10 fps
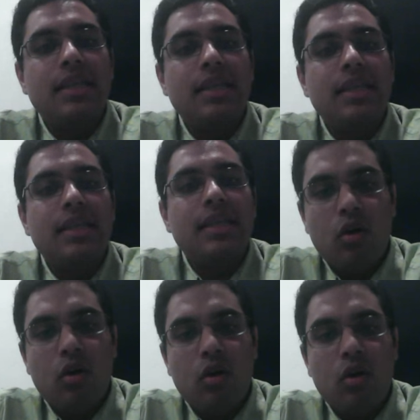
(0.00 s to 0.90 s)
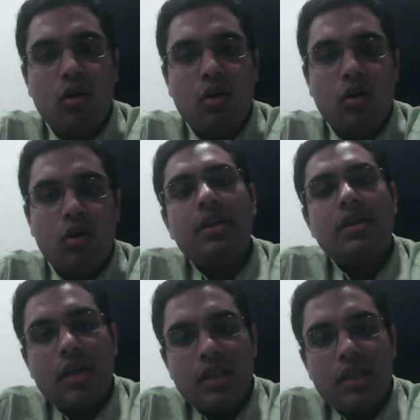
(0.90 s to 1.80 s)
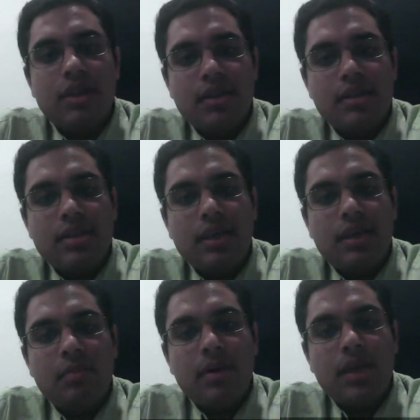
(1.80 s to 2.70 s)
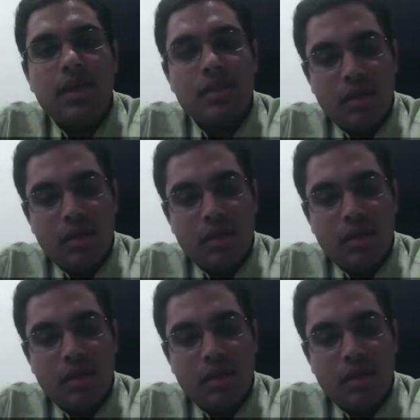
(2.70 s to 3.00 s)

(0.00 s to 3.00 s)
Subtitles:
So there has been a transformation that has taken place,